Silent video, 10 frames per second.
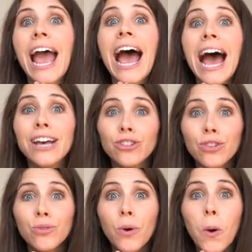
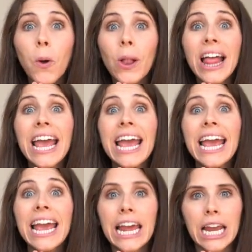casserole
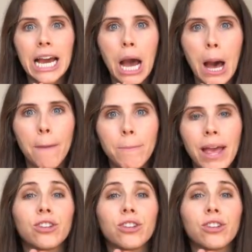in a cup.